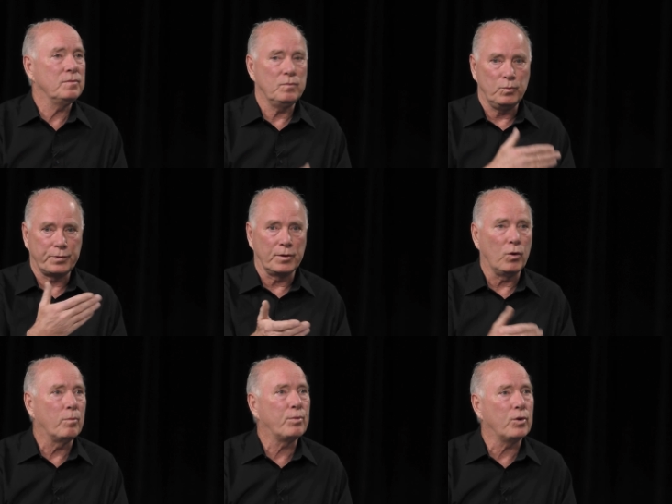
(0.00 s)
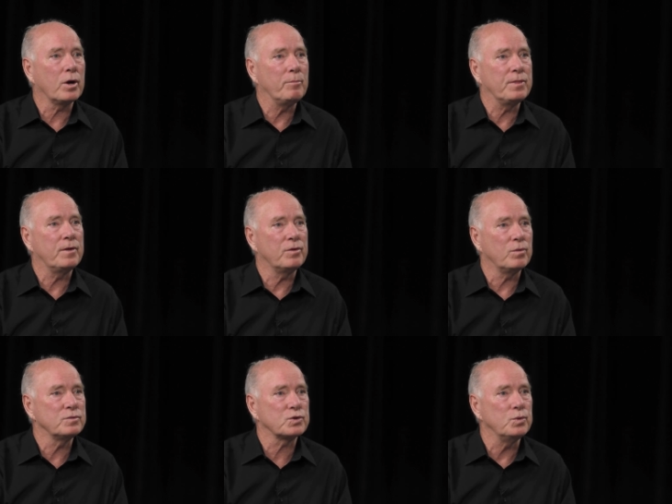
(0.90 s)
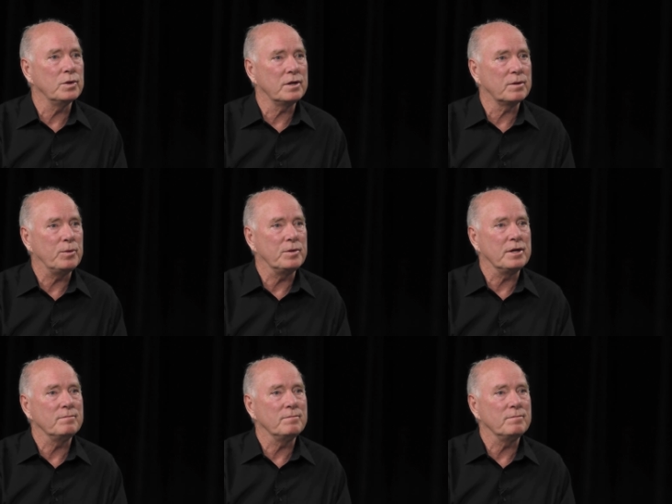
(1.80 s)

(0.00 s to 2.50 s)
with their own program within their own school and community.